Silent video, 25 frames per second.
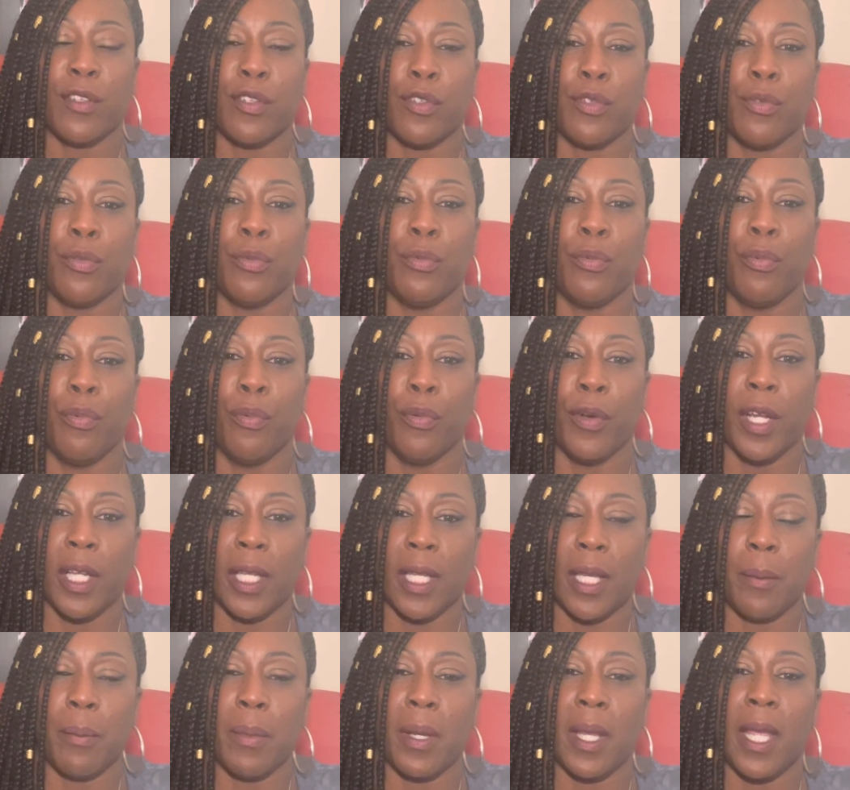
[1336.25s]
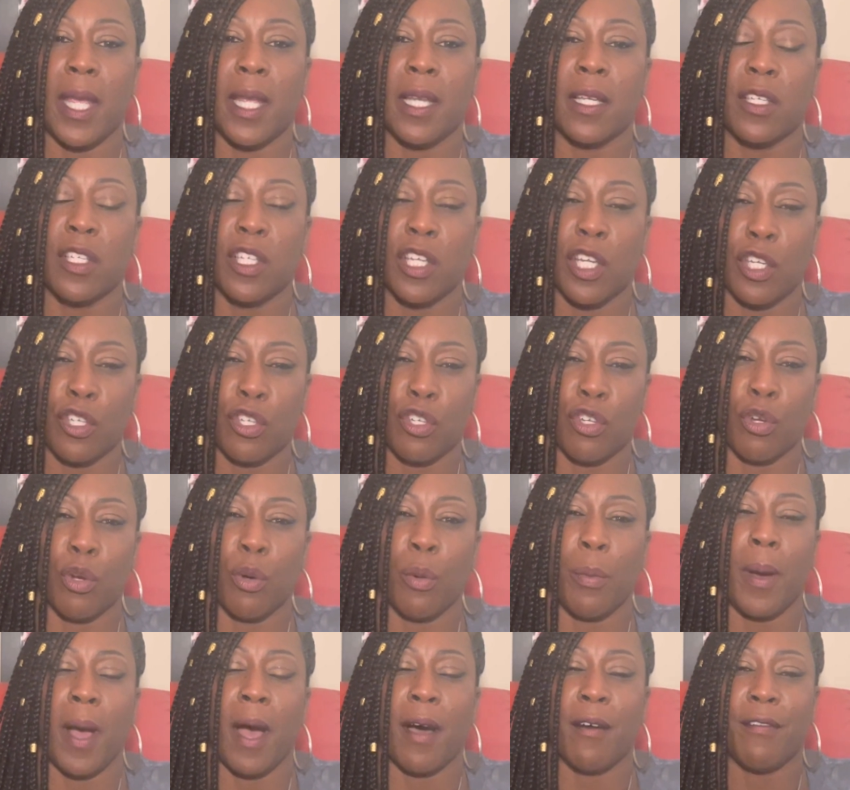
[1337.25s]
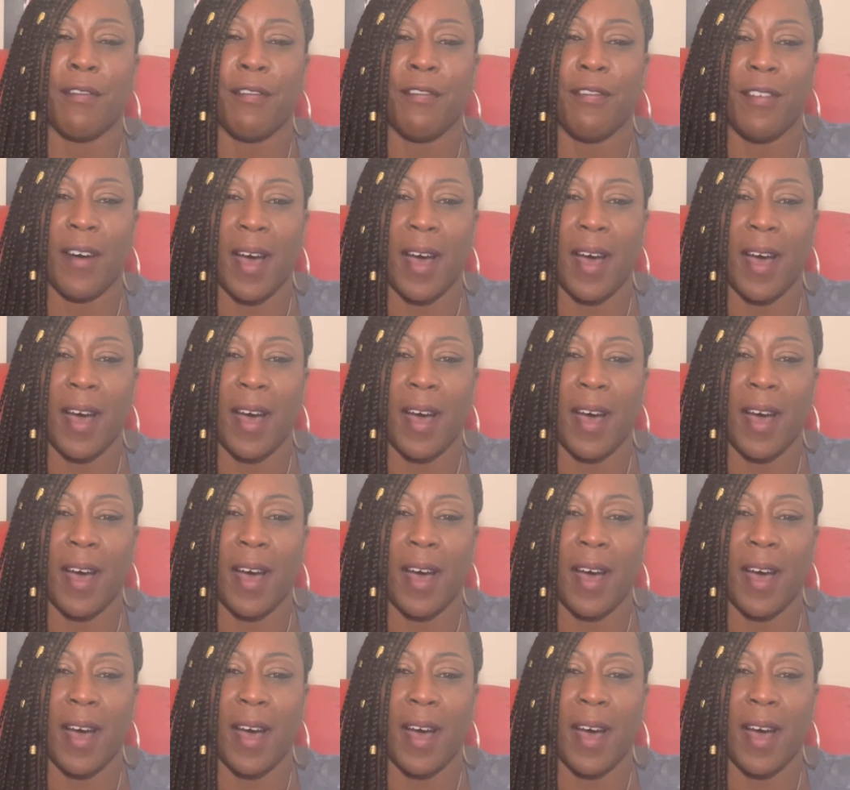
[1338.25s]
to really be intentional about